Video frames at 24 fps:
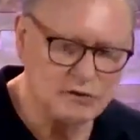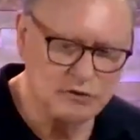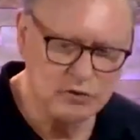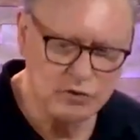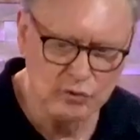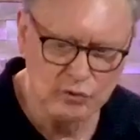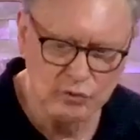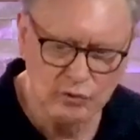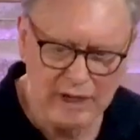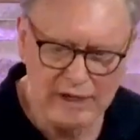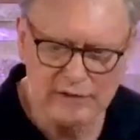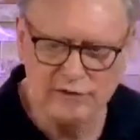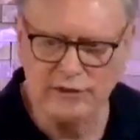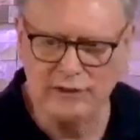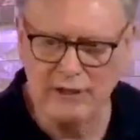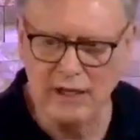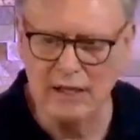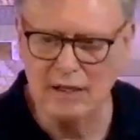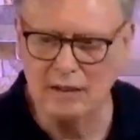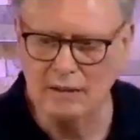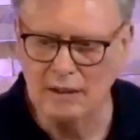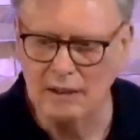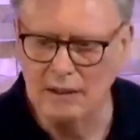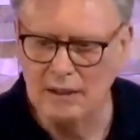to
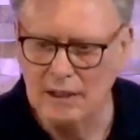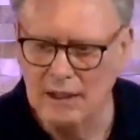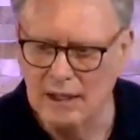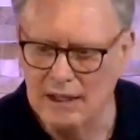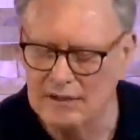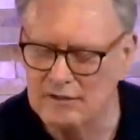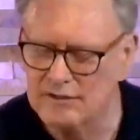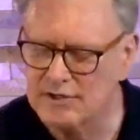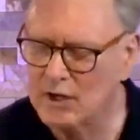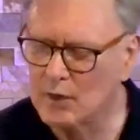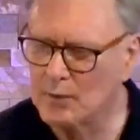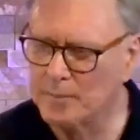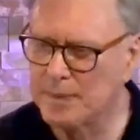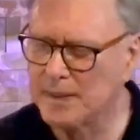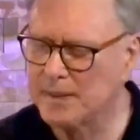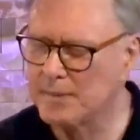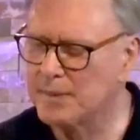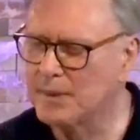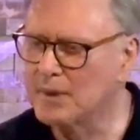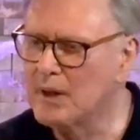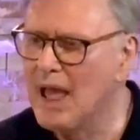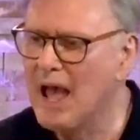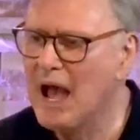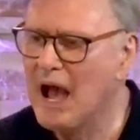educate and tell
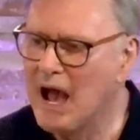people.